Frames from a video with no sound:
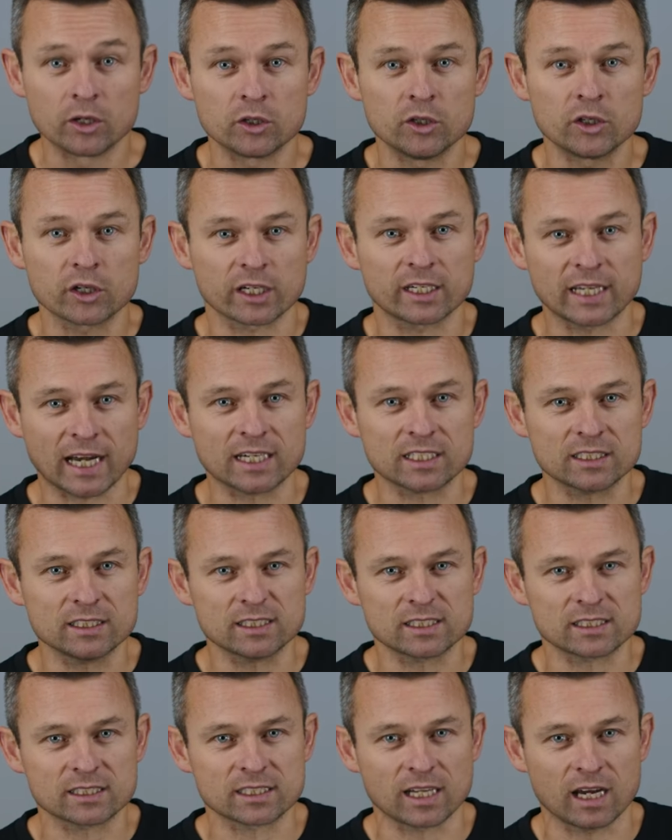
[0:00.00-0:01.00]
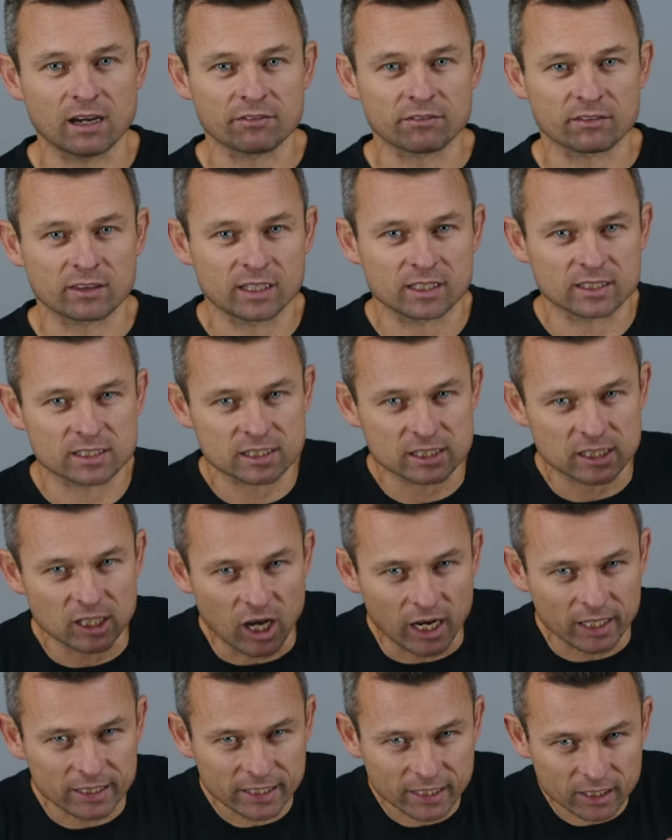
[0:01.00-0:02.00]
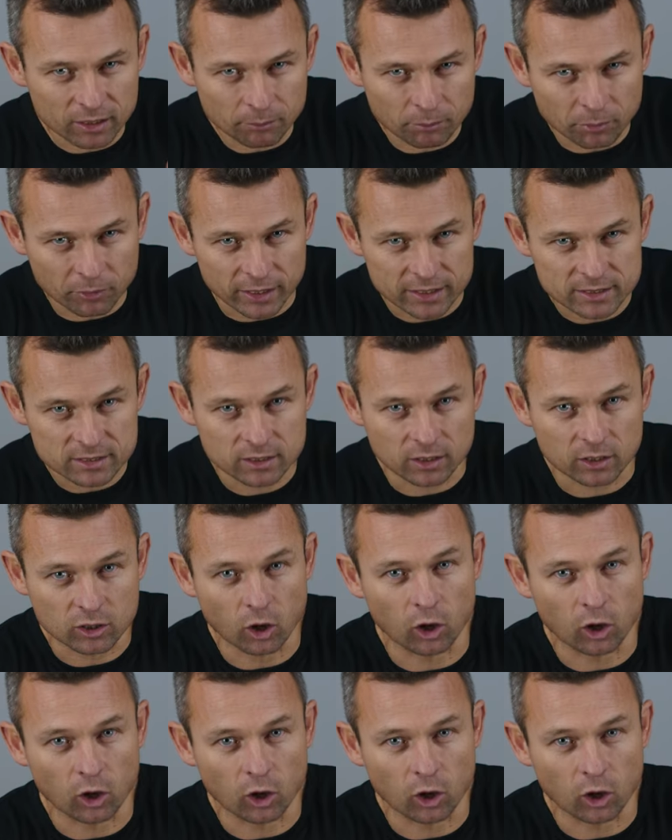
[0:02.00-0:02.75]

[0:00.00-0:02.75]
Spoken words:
you can actually stuff the slightly compressed